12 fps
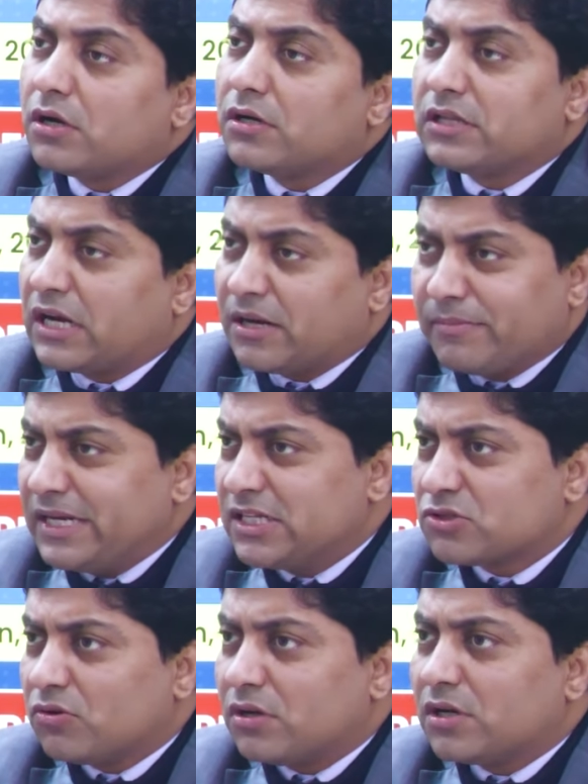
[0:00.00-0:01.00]
there are many
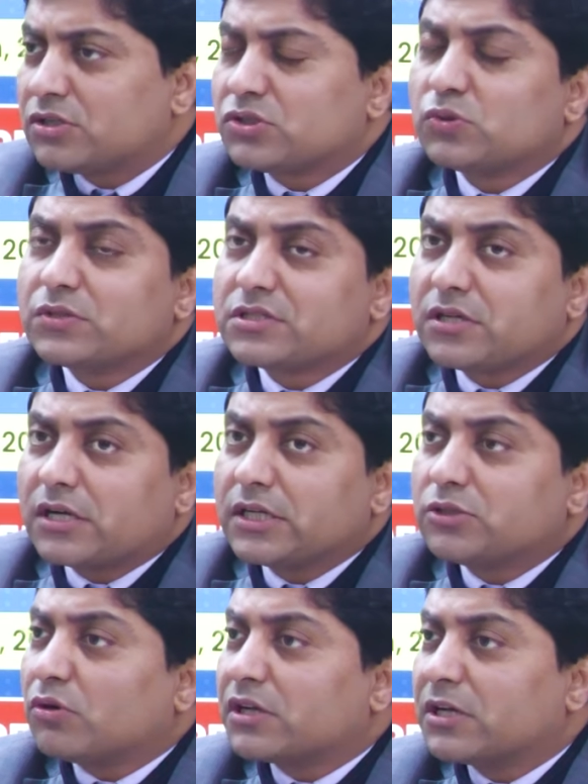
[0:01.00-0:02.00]
scholars who started
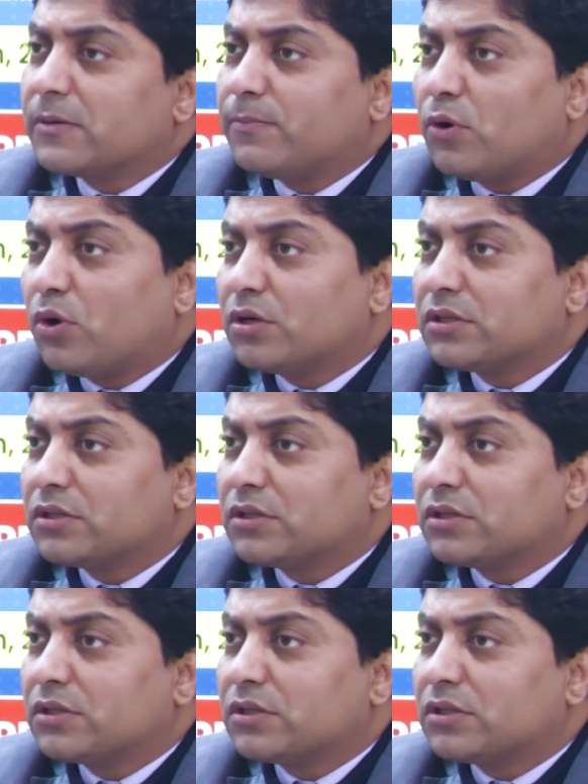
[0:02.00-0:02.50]
talking about